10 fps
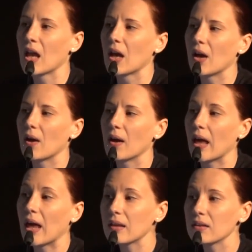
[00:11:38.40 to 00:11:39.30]

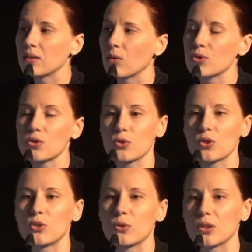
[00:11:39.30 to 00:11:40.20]
And also
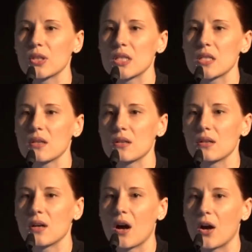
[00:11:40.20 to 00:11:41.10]
students
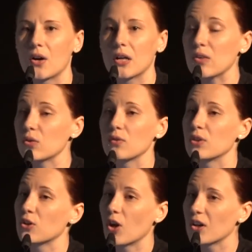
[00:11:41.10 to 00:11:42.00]
are, even if
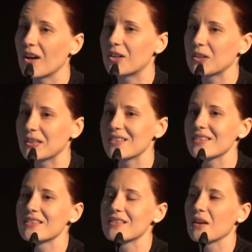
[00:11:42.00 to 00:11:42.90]
they're not
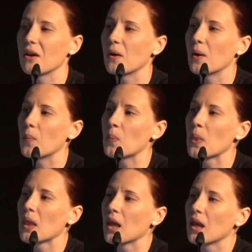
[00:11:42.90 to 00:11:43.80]
artists,
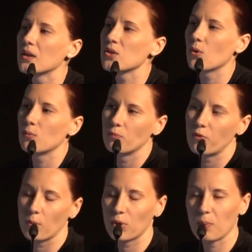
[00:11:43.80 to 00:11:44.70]
so
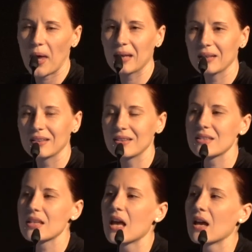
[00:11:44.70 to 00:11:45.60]
from
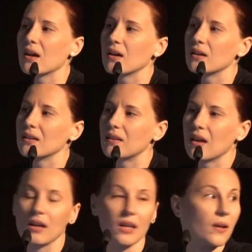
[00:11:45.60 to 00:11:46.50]
humanities,
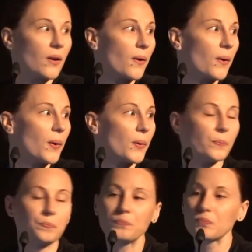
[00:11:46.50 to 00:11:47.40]
they
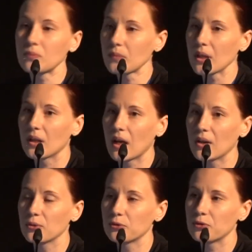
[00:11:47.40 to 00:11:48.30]
kind
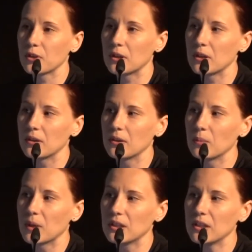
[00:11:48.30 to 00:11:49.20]

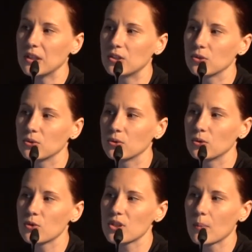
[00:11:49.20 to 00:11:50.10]
of need to
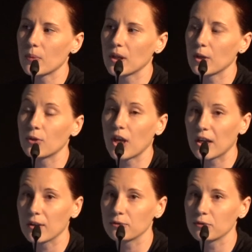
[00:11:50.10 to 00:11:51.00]
do something
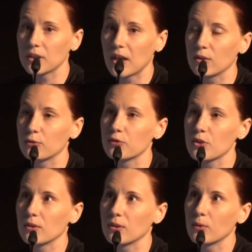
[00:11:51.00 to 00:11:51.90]
creative, kind of
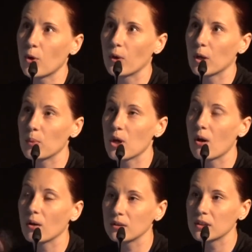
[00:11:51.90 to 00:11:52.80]
going
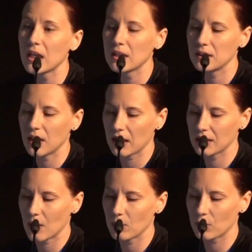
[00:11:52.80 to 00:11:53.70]
beyond the
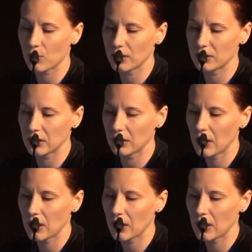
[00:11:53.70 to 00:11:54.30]
academic writing.